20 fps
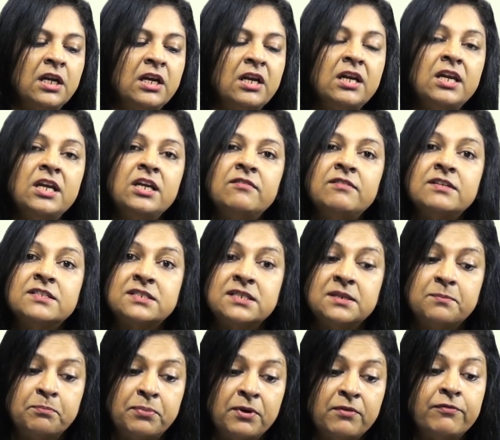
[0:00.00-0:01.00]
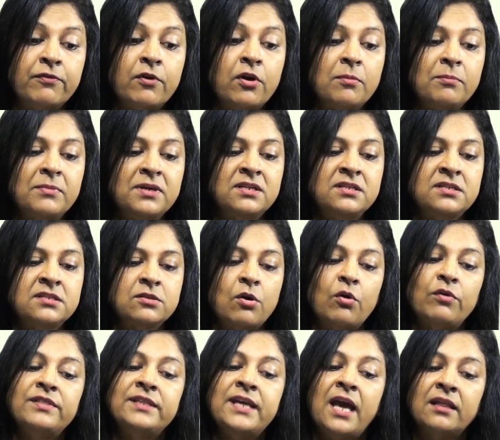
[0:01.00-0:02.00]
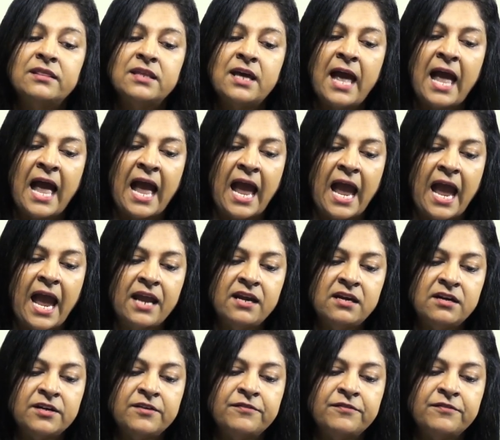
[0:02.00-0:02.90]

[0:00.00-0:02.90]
Linguistic performance, on the other hand,